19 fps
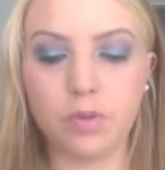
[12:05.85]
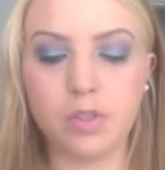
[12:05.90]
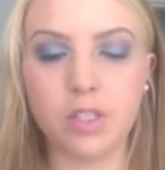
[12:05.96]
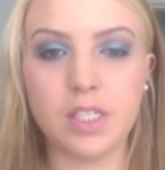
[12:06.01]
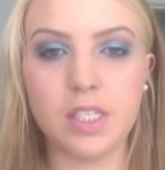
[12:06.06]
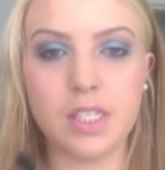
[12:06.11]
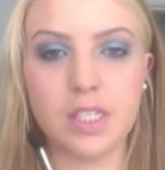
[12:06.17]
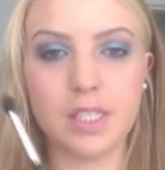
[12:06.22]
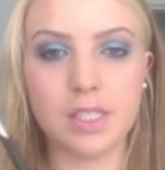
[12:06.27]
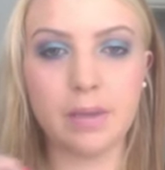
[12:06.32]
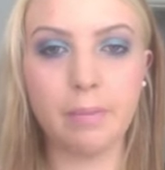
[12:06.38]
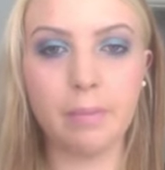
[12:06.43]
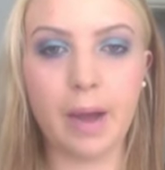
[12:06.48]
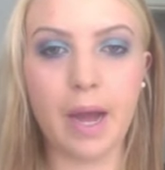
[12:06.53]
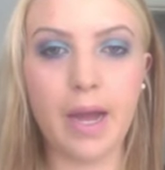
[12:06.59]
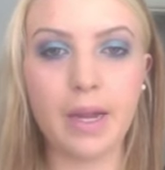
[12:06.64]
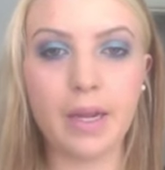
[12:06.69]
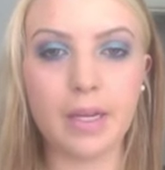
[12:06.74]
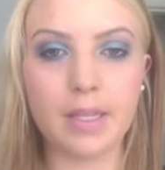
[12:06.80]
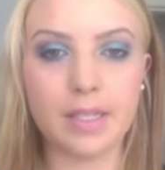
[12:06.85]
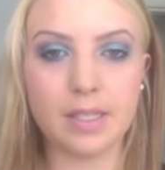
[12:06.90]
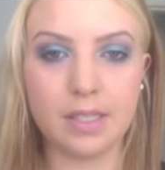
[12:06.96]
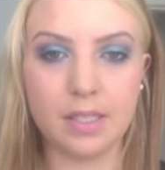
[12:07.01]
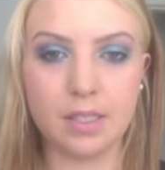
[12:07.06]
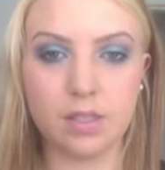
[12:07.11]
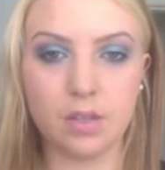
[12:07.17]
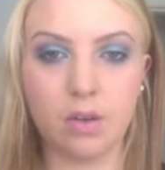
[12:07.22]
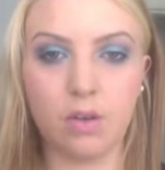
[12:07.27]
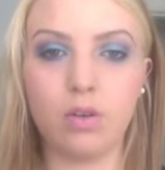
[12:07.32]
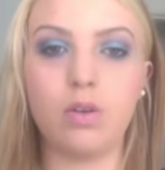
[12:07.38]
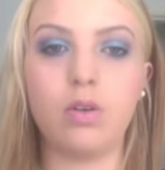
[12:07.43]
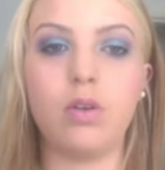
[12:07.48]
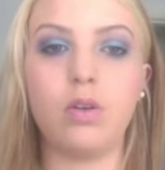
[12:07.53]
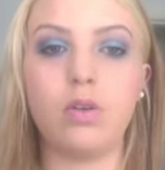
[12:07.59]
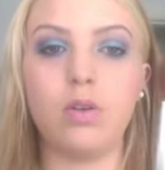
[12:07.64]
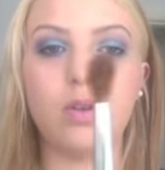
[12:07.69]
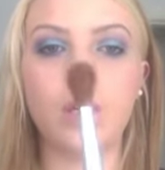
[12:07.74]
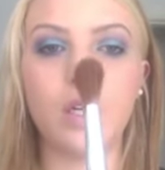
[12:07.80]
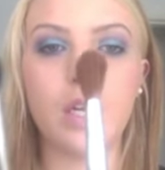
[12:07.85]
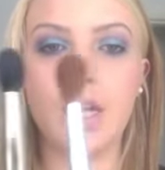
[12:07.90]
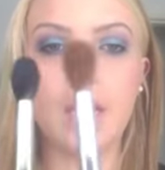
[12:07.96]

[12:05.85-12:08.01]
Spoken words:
So this is the MAC and this is the Enkore.